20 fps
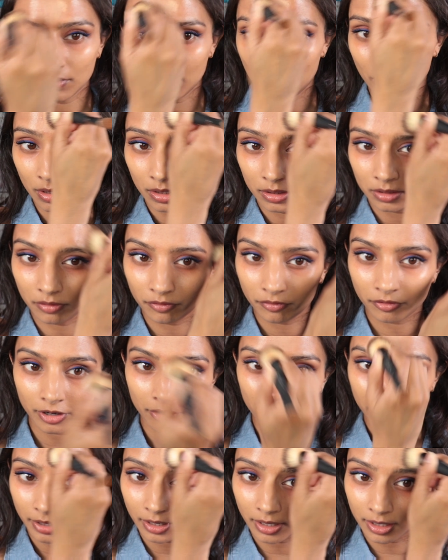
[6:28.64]
It is a
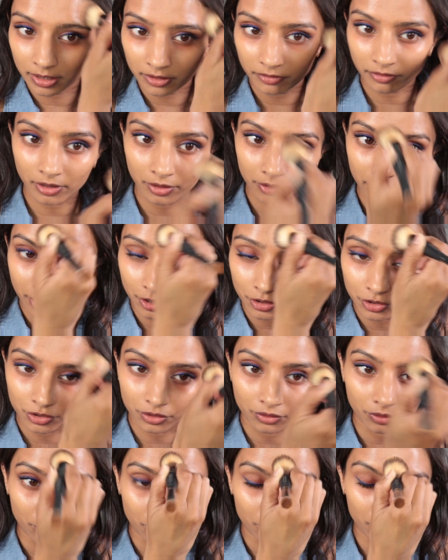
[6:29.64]
very nice foundation
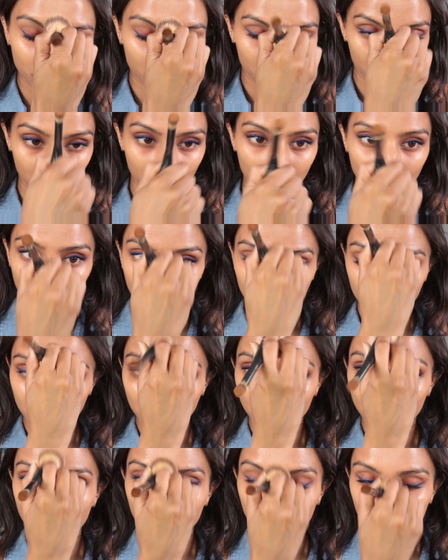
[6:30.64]
though, and
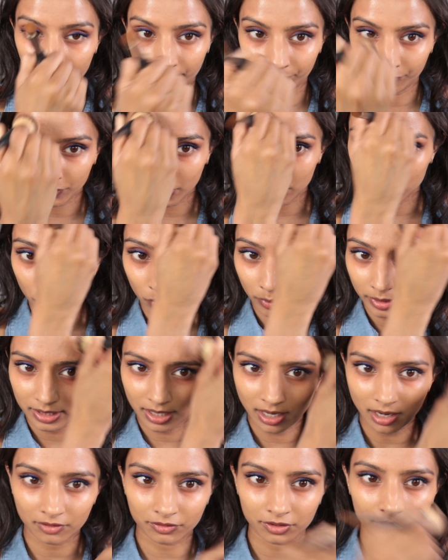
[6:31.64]
it's always
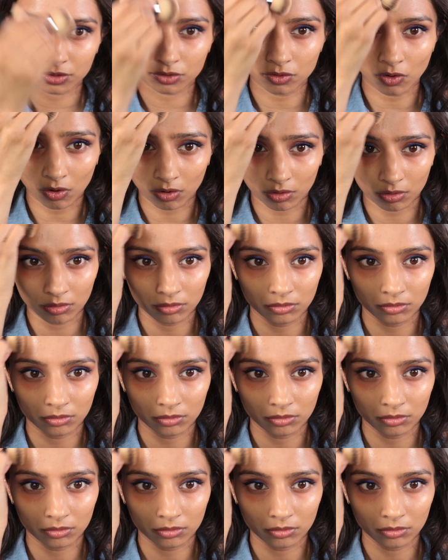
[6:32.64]
out of stock.